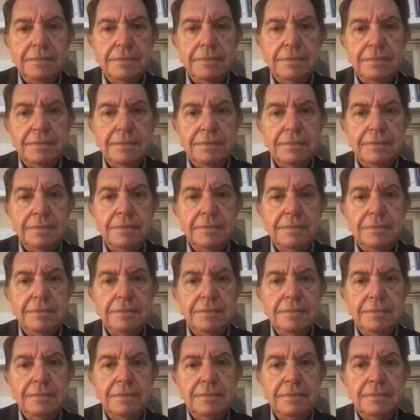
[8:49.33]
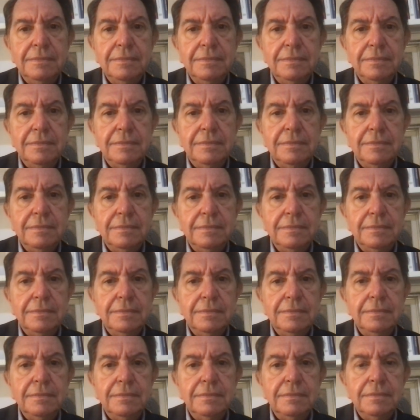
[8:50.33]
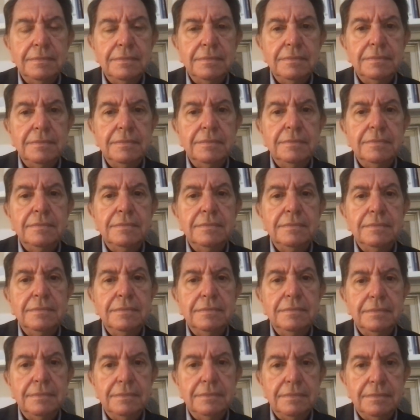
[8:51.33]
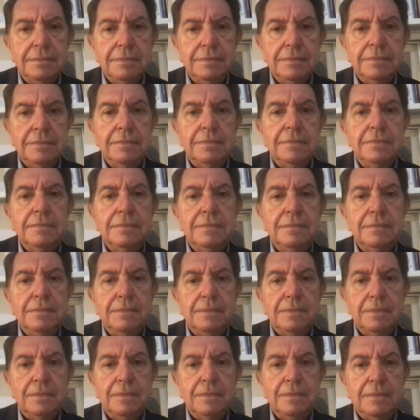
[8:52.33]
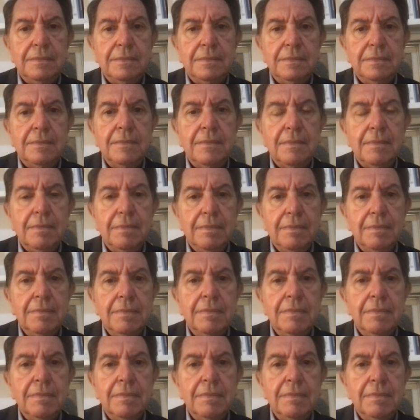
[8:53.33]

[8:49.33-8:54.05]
This person isn't speaking.